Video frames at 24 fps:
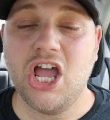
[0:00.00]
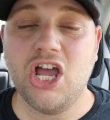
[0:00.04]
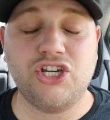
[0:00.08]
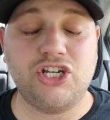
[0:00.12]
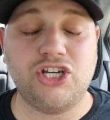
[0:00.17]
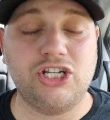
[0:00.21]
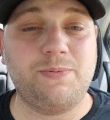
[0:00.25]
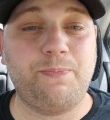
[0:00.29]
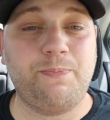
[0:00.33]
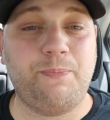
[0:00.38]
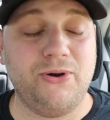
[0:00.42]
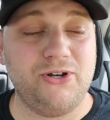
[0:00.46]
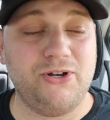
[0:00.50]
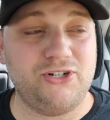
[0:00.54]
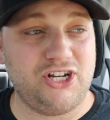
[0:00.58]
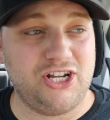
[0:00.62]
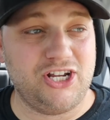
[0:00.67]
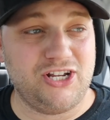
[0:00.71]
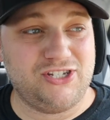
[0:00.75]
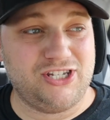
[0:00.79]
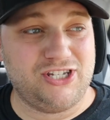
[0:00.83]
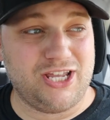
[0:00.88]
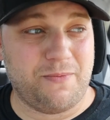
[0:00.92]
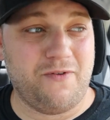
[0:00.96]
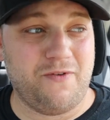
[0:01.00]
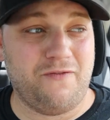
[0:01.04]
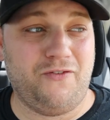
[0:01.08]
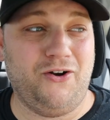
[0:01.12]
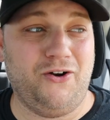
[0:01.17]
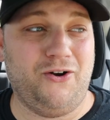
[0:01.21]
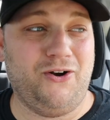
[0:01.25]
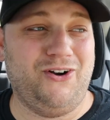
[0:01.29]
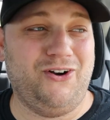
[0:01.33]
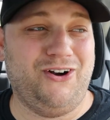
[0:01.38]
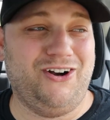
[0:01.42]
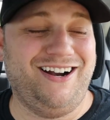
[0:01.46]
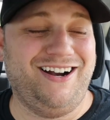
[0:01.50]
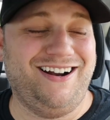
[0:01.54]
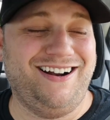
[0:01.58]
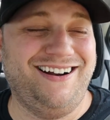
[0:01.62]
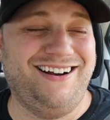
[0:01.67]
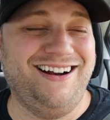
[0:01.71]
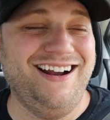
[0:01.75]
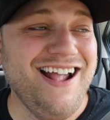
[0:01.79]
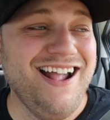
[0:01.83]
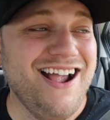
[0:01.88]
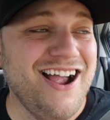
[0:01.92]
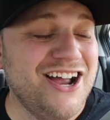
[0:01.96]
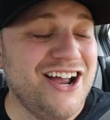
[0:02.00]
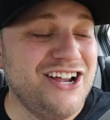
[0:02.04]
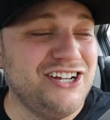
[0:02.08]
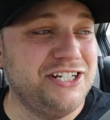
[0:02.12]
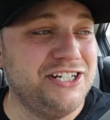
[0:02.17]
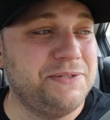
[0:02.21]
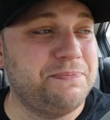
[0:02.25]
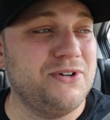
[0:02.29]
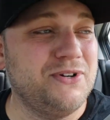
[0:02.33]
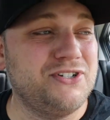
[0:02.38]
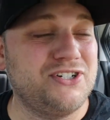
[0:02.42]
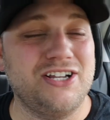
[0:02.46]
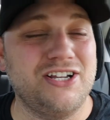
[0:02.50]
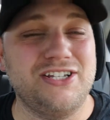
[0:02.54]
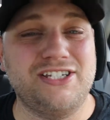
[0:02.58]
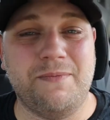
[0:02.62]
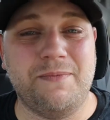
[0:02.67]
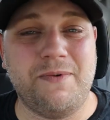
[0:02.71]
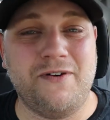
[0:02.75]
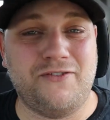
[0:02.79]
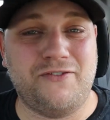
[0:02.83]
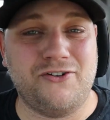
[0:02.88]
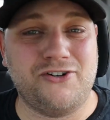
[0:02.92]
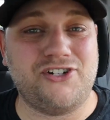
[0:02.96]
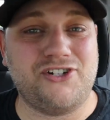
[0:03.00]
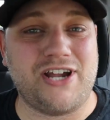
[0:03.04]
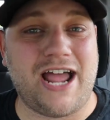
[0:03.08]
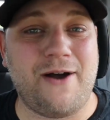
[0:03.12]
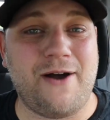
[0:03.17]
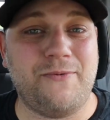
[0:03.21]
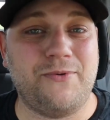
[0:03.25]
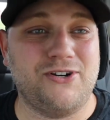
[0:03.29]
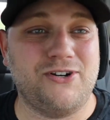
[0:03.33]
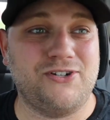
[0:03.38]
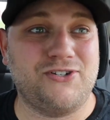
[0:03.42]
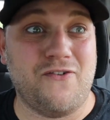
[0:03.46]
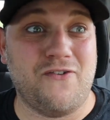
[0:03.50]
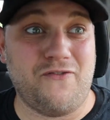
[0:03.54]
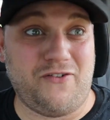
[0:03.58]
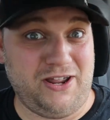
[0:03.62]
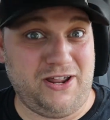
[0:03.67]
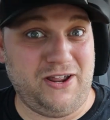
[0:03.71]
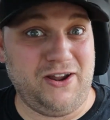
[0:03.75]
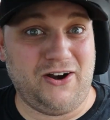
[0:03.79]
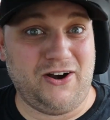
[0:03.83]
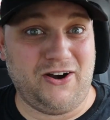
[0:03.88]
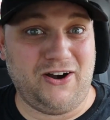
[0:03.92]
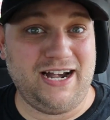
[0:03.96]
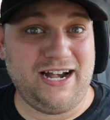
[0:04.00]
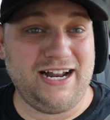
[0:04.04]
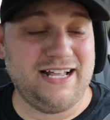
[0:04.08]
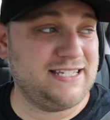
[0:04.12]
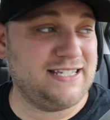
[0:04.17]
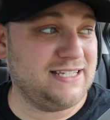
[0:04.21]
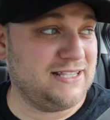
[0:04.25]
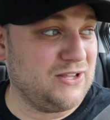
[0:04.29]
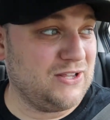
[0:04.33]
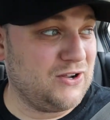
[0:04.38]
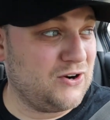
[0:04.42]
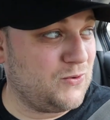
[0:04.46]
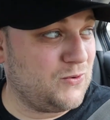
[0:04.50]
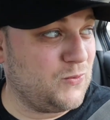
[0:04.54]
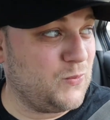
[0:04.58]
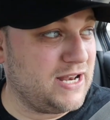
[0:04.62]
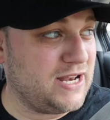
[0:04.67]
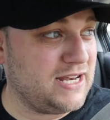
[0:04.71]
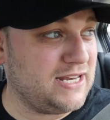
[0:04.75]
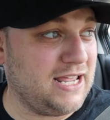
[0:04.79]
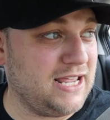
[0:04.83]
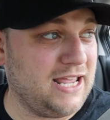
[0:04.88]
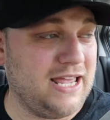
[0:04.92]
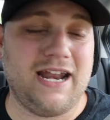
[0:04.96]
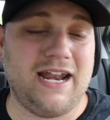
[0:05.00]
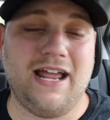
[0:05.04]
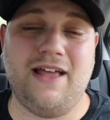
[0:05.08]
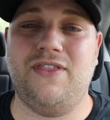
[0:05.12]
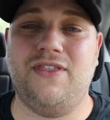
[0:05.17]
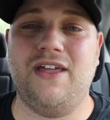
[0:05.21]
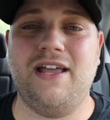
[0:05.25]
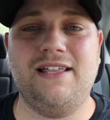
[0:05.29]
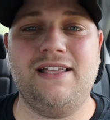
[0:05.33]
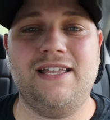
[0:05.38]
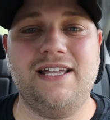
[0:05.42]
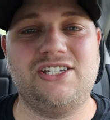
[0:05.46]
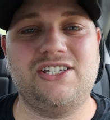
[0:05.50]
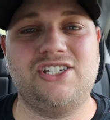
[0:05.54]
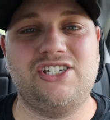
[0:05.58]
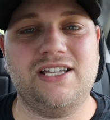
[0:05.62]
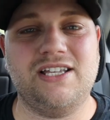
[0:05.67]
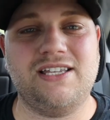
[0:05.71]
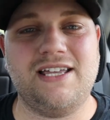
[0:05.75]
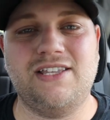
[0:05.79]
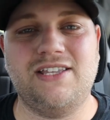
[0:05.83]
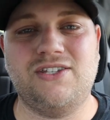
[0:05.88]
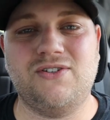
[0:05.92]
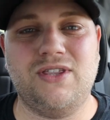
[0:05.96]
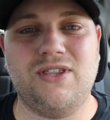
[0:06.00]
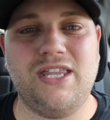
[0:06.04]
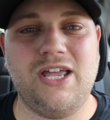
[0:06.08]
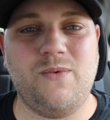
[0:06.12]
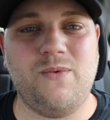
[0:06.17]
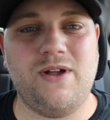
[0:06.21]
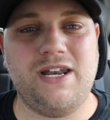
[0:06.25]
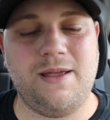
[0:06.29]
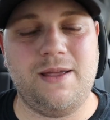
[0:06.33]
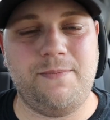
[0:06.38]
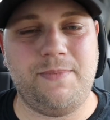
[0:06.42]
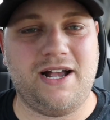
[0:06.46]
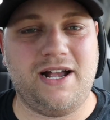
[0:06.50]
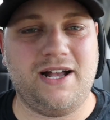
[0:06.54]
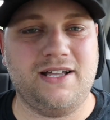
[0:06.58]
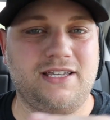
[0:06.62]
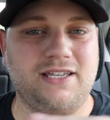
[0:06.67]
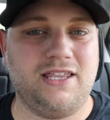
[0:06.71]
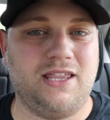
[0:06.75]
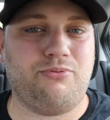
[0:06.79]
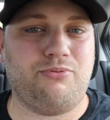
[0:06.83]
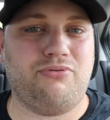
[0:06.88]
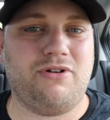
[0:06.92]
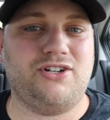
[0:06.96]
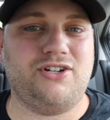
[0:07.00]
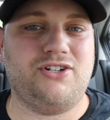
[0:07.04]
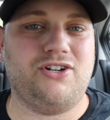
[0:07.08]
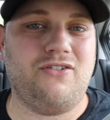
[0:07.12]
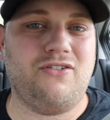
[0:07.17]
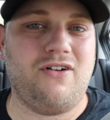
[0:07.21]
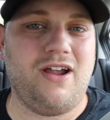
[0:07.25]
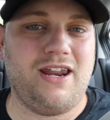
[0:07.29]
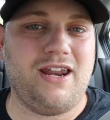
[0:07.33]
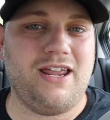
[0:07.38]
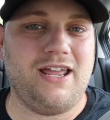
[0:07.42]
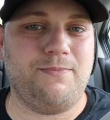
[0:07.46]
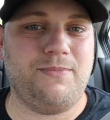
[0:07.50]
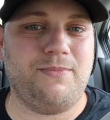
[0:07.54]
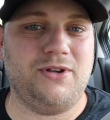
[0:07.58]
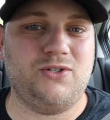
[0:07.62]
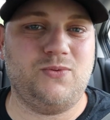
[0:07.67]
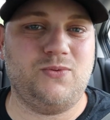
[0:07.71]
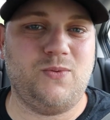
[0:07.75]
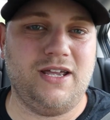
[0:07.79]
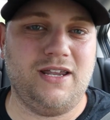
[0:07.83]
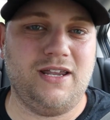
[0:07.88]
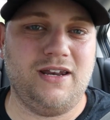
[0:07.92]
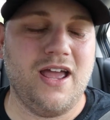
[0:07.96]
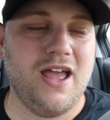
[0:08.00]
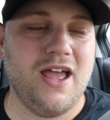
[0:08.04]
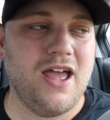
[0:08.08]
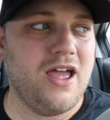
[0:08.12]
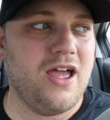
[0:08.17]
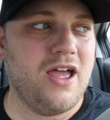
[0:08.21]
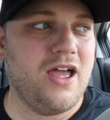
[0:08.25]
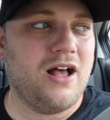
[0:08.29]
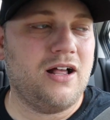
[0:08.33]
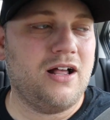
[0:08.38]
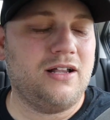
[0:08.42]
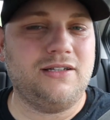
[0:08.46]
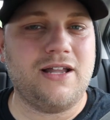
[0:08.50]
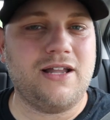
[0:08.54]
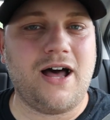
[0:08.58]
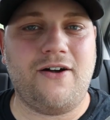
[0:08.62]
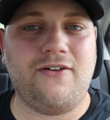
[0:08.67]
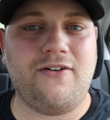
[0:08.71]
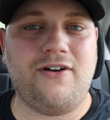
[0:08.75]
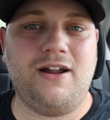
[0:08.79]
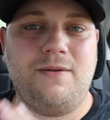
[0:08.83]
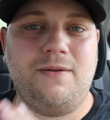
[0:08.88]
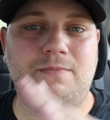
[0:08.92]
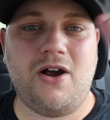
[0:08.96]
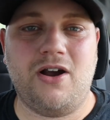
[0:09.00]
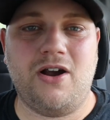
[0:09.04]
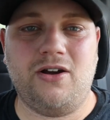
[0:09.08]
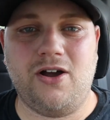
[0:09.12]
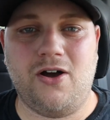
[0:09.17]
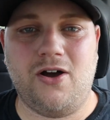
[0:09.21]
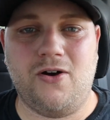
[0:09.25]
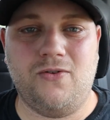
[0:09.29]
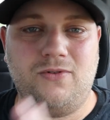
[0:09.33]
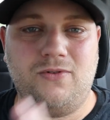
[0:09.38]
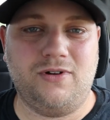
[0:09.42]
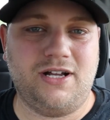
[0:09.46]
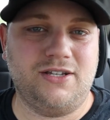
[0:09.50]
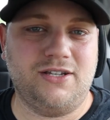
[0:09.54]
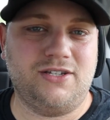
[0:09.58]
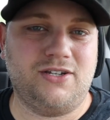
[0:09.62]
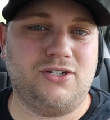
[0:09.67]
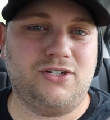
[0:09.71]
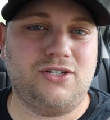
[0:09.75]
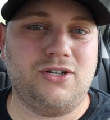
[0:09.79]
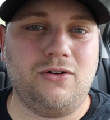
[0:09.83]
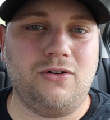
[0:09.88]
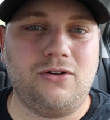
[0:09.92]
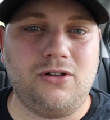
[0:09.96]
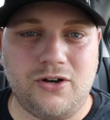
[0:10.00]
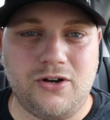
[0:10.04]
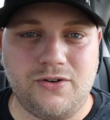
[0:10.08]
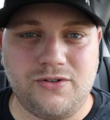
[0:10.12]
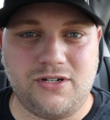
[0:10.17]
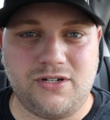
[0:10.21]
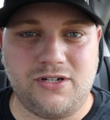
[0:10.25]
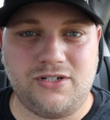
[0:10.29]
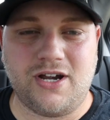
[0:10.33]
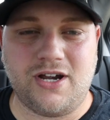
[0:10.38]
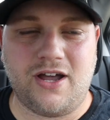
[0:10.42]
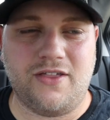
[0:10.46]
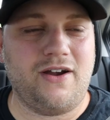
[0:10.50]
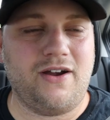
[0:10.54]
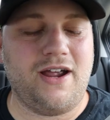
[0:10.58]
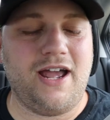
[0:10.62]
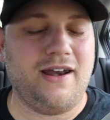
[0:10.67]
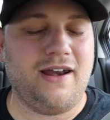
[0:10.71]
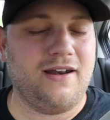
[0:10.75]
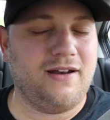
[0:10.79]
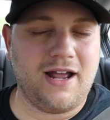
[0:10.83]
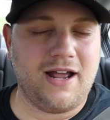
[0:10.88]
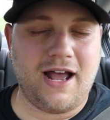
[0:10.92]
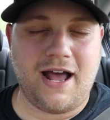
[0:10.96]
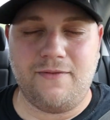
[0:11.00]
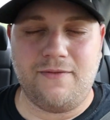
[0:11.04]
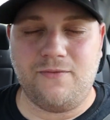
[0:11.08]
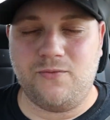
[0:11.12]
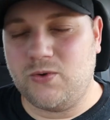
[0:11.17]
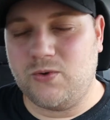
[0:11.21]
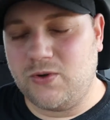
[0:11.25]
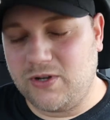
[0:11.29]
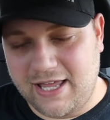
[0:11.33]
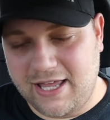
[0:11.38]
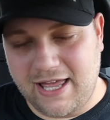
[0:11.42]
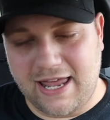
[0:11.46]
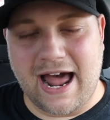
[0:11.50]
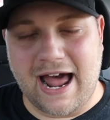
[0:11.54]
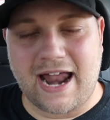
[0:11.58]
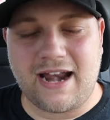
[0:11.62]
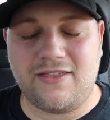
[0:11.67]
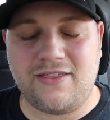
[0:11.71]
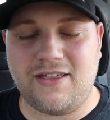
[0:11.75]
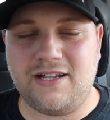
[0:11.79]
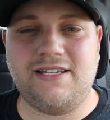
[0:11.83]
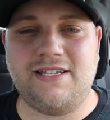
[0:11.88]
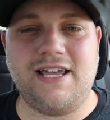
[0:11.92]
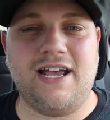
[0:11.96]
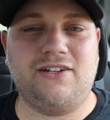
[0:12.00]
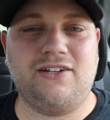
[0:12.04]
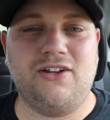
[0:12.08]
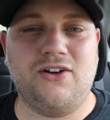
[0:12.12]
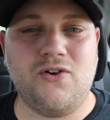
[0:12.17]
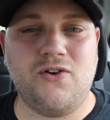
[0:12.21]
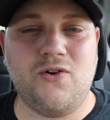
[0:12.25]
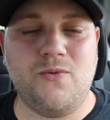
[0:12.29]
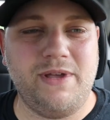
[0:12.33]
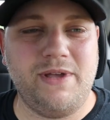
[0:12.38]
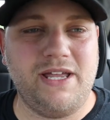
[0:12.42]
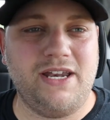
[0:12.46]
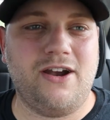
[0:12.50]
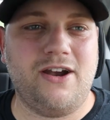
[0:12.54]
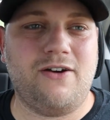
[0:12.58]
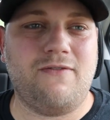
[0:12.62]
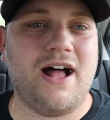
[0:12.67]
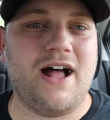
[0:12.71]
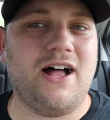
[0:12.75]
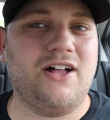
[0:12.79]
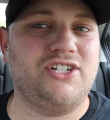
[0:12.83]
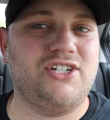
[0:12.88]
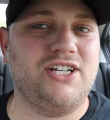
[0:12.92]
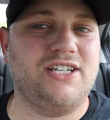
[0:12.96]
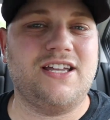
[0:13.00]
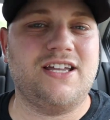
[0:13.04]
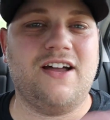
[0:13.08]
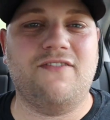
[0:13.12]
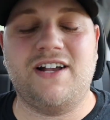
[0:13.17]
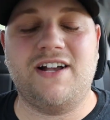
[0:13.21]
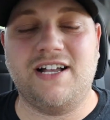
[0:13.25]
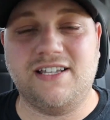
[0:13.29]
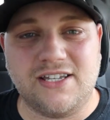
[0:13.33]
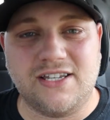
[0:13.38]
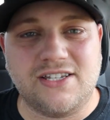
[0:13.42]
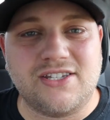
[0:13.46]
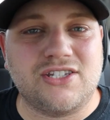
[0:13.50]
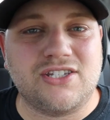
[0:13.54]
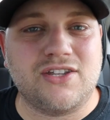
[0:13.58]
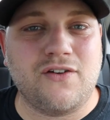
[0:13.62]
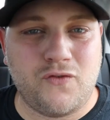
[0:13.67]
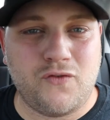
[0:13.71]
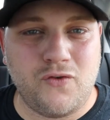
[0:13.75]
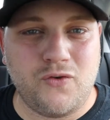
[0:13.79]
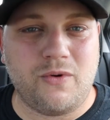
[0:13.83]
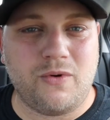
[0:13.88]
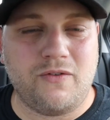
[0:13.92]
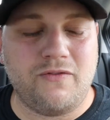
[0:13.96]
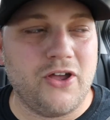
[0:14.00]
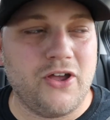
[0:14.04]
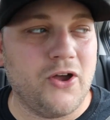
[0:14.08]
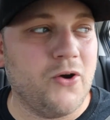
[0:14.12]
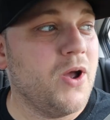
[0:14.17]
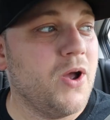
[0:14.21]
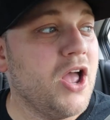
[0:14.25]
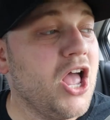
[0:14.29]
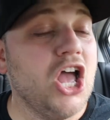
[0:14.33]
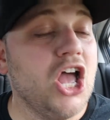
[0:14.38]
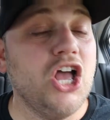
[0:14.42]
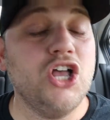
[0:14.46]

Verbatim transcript: She's pushing some of her showers over here, and it's a little windy, and I think it's only windy because pressure gradient between Laura and Marco because they're so close to each other. And we'll get out of the technical meteorology stuff because this is a food review.